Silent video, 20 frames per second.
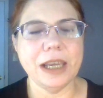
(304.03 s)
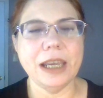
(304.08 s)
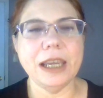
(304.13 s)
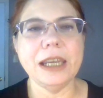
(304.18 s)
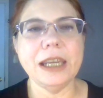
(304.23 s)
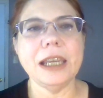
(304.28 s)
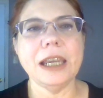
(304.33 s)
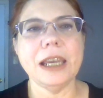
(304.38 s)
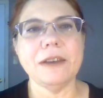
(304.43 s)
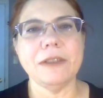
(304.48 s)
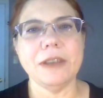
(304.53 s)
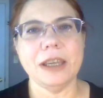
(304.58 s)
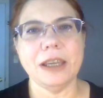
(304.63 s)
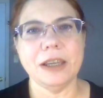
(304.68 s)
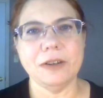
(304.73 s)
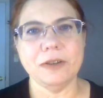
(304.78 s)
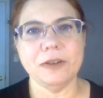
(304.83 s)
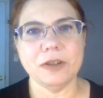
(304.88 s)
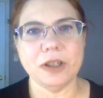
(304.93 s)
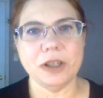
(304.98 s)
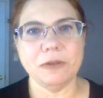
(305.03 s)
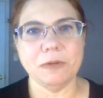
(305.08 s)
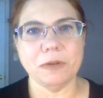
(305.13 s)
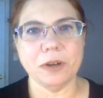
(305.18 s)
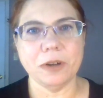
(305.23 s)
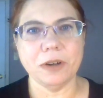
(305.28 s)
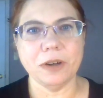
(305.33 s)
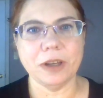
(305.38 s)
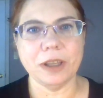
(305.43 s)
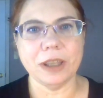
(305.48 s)
any of the energy
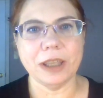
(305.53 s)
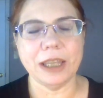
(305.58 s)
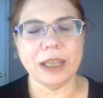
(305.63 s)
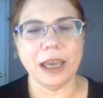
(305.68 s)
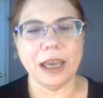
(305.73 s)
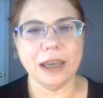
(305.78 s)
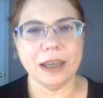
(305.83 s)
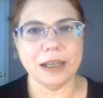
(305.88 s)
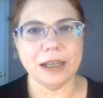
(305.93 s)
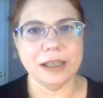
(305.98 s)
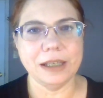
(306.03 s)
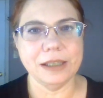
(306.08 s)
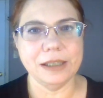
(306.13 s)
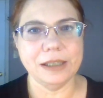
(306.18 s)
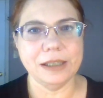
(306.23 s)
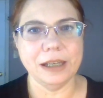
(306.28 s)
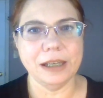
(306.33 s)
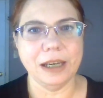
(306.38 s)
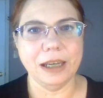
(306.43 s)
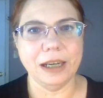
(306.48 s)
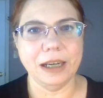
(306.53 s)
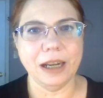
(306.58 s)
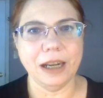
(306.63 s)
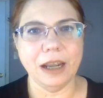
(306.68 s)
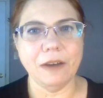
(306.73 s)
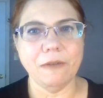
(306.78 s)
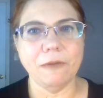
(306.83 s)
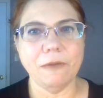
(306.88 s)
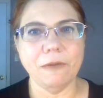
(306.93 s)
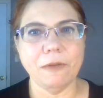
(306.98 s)
work that is done
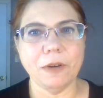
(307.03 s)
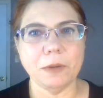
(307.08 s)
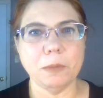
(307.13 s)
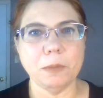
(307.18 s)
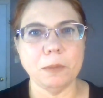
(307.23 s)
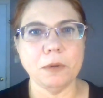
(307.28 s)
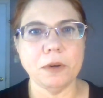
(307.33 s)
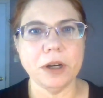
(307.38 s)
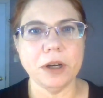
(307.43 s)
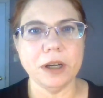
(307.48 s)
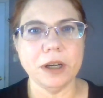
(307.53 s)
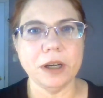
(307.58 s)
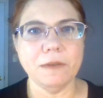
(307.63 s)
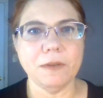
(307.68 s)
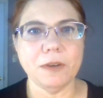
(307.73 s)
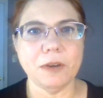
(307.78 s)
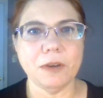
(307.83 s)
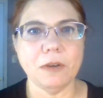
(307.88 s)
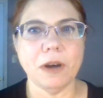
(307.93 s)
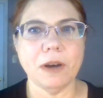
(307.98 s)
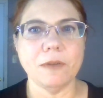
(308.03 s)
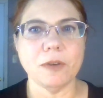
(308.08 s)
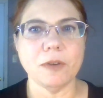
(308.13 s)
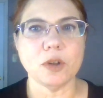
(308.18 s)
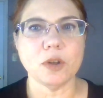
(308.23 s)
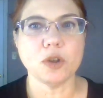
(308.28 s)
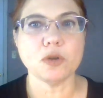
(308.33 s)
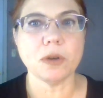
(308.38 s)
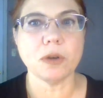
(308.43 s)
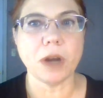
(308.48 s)
from the point of view of
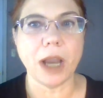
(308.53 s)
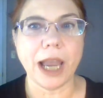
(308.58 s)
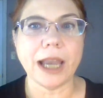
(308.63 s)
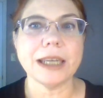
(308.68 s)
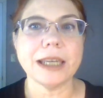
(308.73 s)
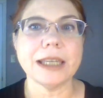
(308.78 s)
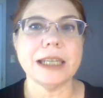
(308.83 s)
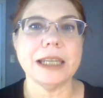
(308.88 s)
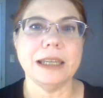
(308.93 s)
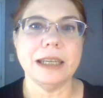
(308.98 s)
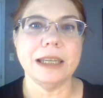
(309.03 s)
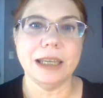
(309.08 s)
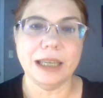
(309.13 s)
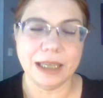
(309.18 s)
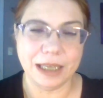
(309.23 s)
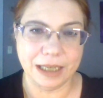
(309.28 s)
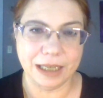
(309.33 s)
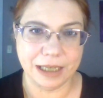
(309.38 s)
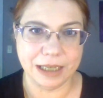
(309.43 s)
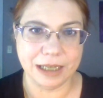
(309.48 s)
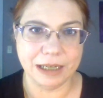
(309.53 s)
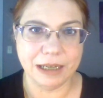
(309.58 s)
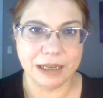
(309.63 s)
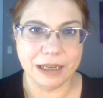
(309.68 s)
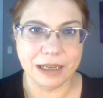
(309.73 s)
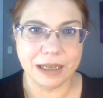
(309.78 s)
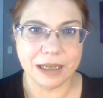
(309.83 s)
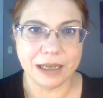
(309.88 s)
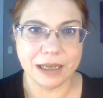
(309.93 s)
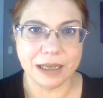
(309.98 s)
attracting in
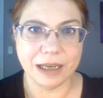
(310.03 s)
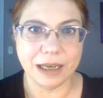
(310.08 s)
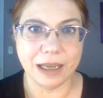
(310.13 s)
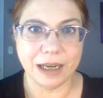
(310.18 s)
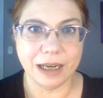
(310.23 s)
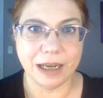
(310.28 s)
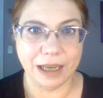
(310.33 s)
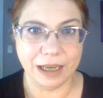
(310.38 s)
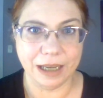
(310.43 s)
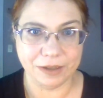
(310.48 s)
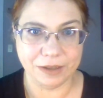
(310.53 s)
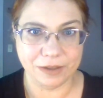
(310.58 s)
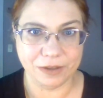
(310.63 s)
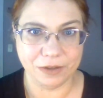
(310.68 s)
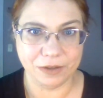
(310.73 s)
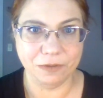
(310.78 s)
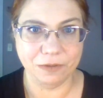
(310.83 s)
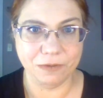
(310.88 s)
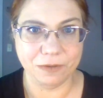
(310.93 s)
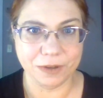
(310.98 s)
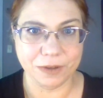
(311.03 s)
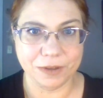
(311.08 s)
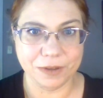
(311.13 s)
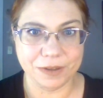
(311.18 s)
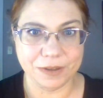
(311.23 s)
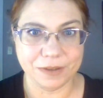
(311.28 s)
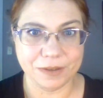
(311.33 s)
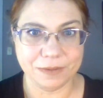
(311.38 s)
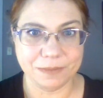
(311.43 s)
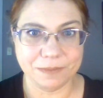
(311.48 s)
an external
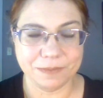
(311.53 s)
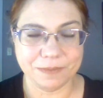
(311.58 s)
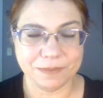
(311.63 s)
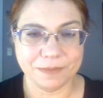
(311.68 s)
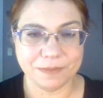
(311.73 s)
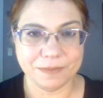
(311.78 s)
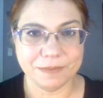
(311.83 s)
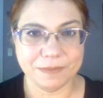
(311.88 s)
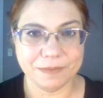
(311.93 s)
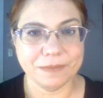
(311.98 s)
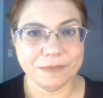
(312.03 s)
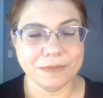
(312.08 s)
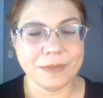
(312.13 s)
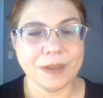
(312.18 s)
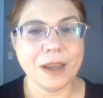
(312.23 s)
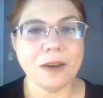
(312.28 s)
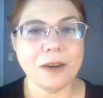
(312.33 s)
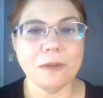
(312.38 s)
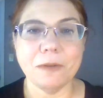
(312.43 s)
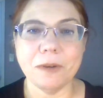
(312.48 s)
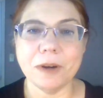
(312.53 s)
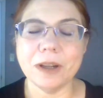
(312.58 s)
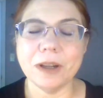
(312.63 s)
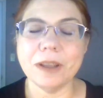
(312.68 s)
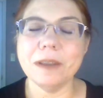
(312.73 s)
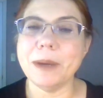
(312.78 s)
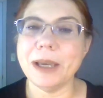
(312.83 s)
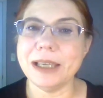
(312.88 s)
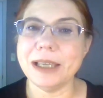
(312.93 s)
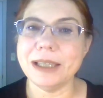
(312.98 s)
force. One of the
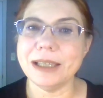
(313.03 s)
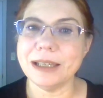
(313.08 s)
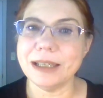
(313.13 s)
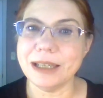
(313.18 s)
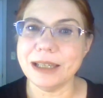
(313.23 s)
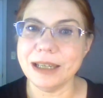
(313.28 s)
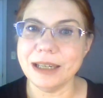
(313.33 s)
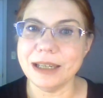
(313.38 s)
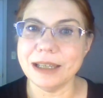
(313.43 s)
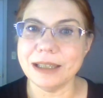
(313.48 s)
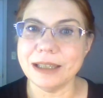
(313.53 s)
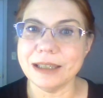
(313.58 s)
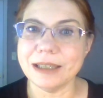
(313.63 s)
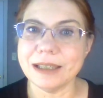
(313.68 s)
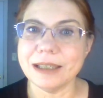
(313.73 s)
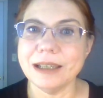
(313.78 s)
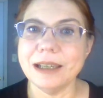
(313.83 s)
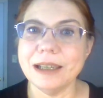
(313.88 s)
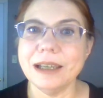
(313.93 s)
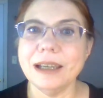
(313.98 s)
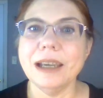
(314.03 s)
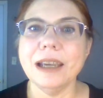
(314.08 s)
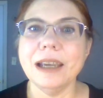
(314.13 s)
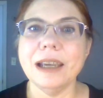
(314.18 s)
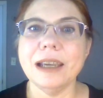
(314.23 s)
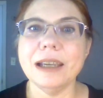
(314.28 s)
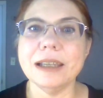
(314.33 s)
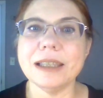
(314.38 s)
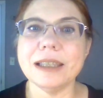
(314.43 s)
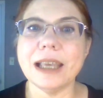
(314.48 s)
basic tenets
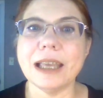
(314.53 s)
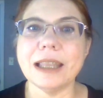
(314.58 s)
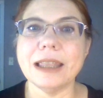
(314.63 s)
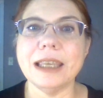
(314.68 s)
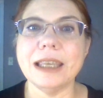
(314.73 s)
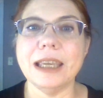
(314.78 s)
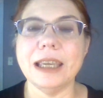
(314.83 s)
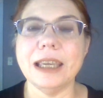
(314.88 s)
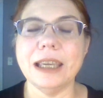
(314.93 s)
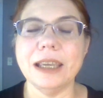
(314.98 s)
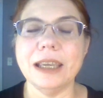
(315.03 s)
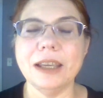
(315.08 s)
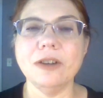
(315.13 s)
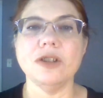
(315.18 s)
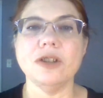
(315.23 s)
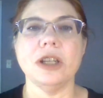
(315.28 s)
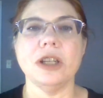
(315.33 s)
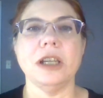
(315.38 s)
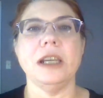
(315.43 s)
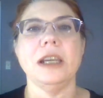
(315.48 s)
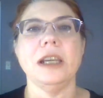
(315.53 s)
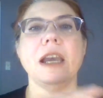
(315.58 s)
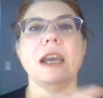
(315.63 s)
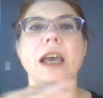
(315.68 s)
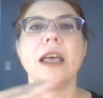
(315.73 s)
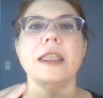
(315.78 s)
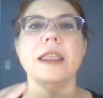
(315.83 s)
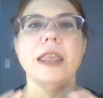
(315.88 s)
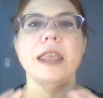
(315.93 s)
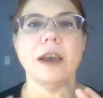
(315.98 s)
is that the energy
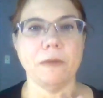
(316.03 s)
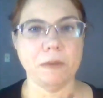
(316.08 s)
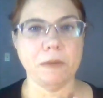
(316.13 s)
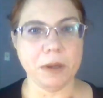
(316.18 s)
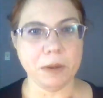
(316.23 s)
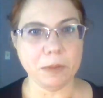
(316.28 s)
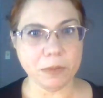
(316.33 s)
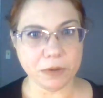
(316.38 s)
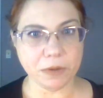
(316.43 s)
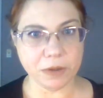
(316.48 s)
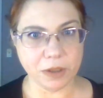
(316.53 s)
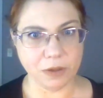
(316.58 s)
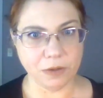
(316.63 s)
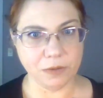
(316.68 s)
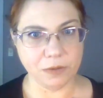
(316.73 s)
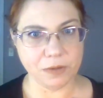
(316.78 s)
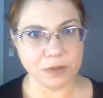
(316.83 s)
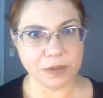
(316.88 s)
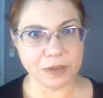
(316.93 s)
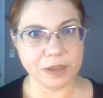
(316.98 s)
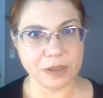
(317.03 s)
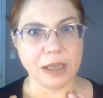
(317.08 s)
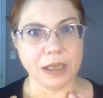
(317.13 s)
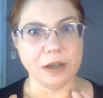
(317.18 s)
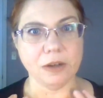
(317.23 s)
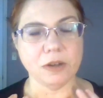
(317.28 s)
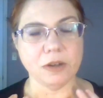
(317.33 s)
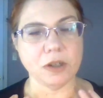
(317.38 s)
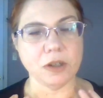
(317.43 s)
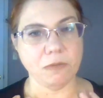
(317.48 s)
that we produce, the
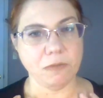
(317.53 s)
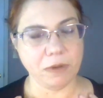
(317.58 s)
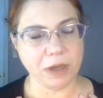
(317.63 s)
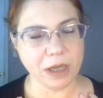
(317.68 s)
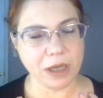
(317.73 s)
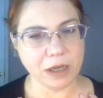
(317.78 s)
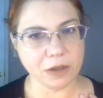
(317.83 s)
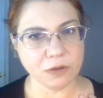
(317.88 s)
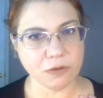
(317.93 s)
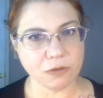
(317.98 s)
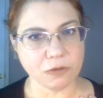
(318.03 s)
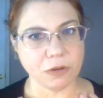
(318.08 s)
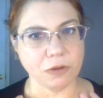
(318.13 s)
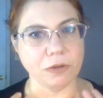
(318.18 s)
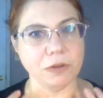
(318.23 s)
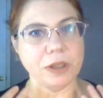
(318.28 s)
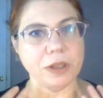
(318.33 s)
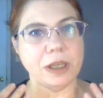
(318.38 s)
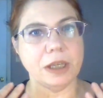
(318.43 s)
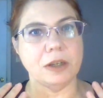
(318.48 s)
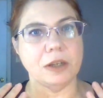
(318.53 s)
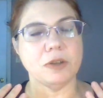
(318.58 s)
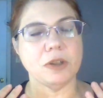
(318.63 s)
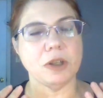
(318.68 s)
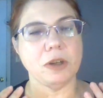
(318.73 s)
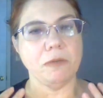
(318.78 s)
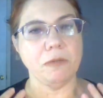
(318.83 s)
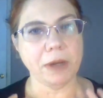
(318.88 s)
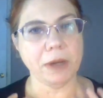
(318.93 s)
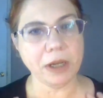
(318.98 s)
energy we control, the energy
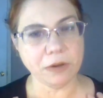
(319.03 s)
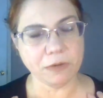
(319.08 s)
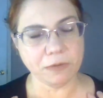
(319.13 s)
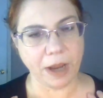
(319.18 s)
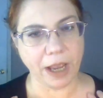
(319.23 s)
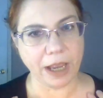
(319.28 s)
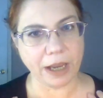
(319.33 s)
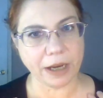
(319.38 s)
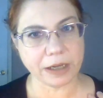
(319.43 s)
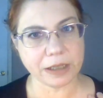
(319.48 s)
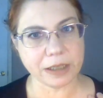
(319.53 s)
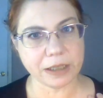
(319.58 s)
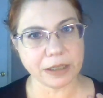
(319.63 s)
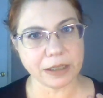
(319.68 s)
we direct,